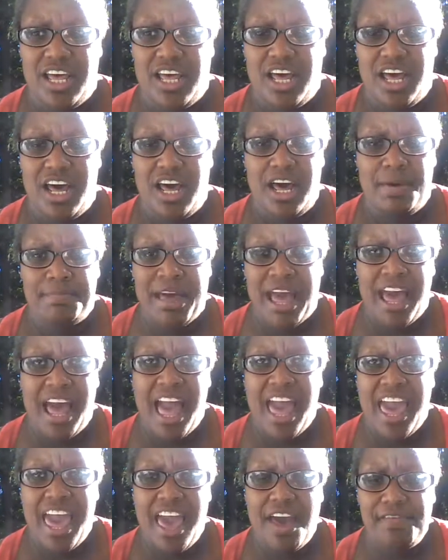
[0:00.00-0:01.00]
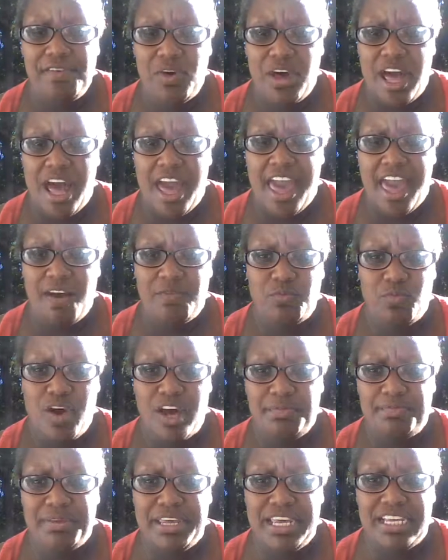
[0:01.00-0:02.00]
Um, I, I have a I have
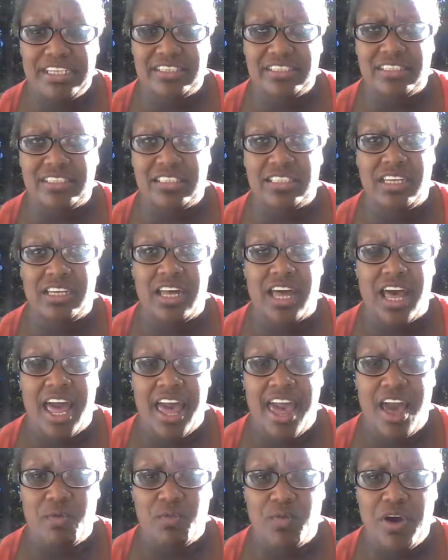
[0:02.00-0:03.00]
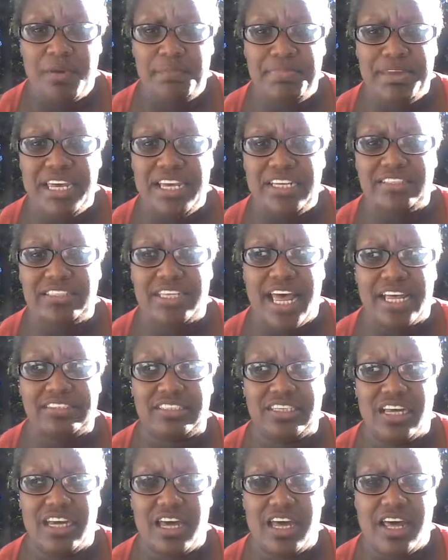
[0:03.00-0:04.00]
one piece I have one piece that's
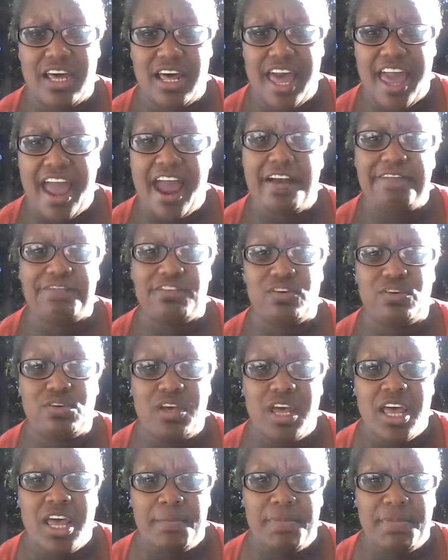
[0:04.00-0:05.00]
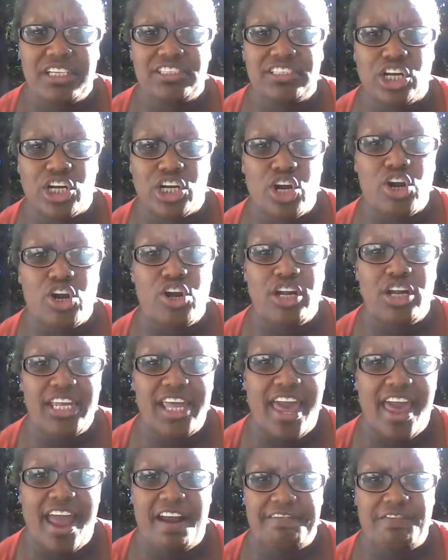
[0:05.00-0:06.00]
a, a, afro, but it's a curly
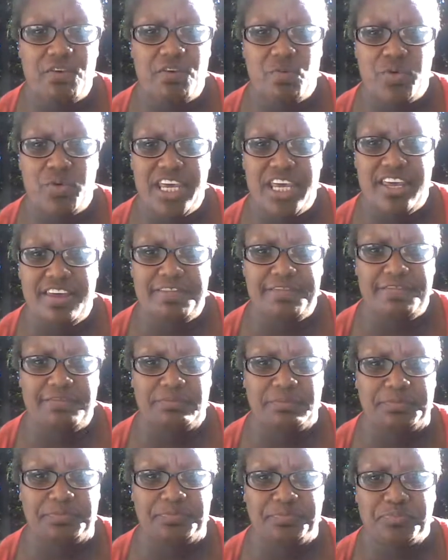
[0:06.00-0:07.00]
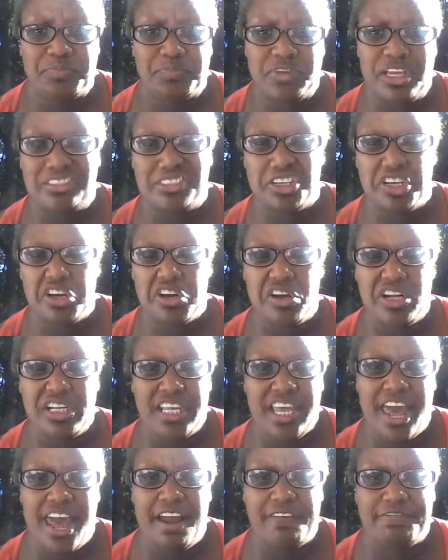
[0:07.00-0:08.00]
afro weave. It's a
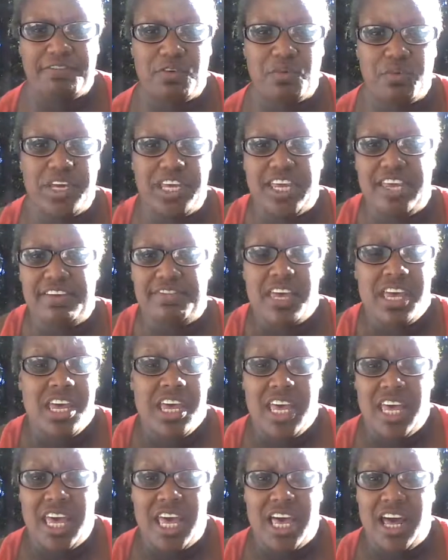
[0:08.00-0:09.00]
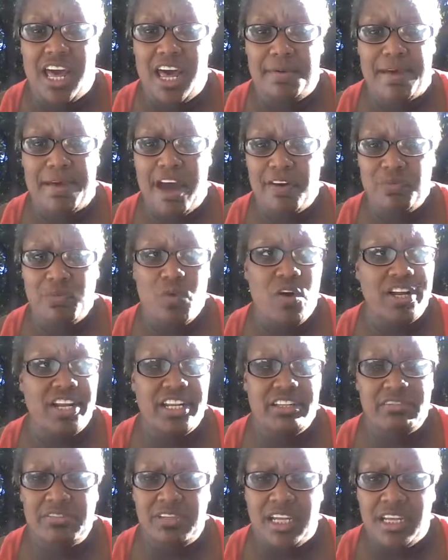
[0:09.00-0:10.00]
curly afro weave. Um, I've worn
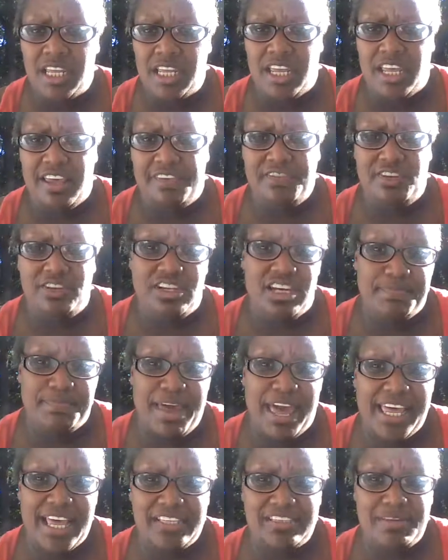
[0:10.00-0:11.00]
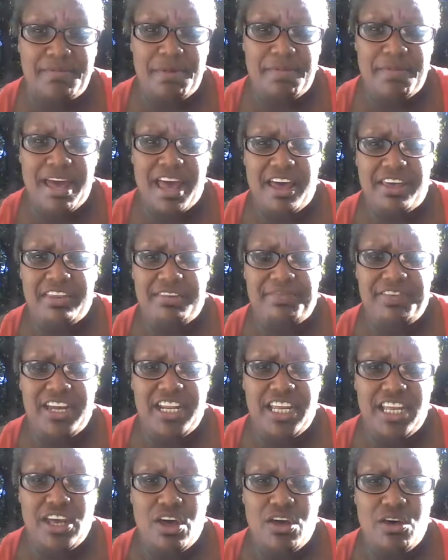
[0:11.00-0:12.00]
it. If you look back at some of my other
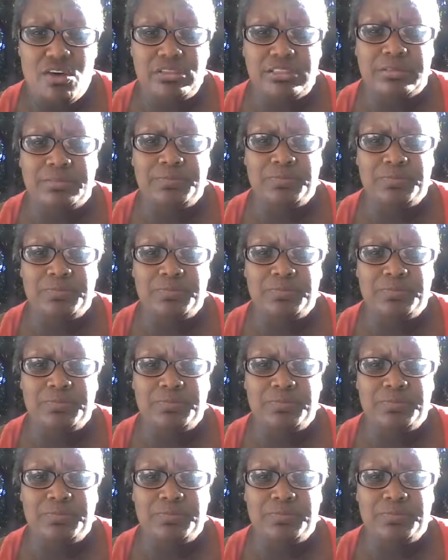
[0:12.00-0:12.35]
videos,